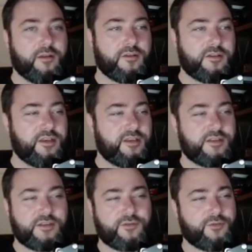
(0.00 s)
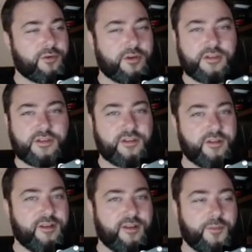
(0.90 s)
Jesus Christ.
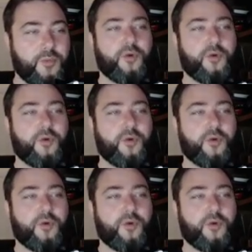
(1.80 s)
I mean,